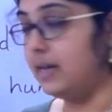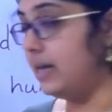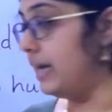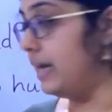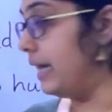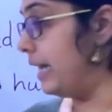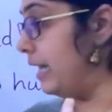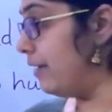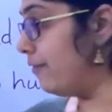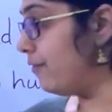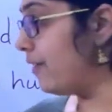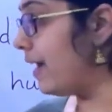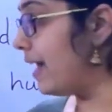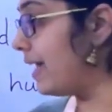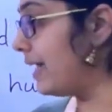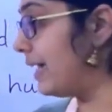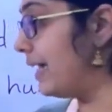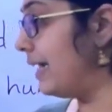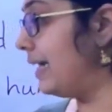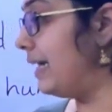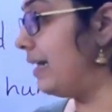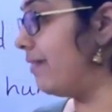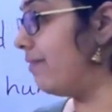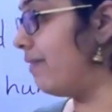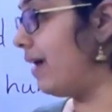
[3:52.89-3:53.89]
If I
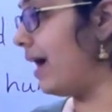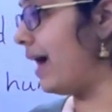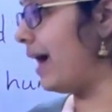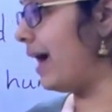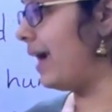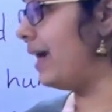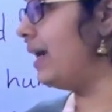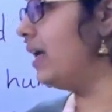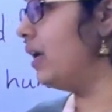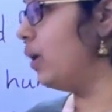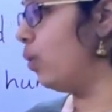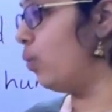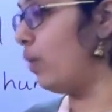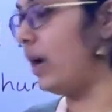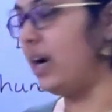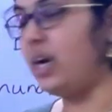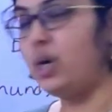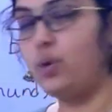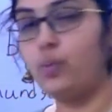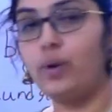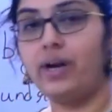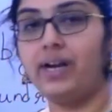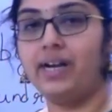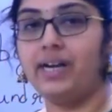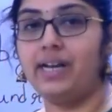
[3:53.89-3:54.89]
can divide
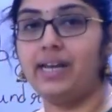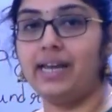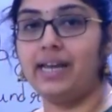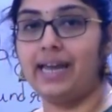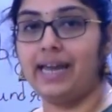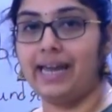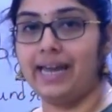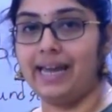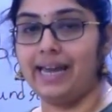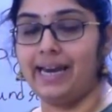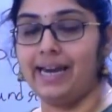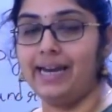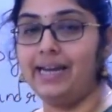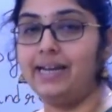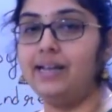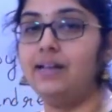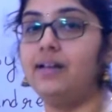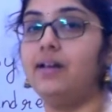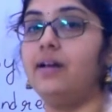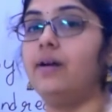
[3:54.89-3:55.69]
128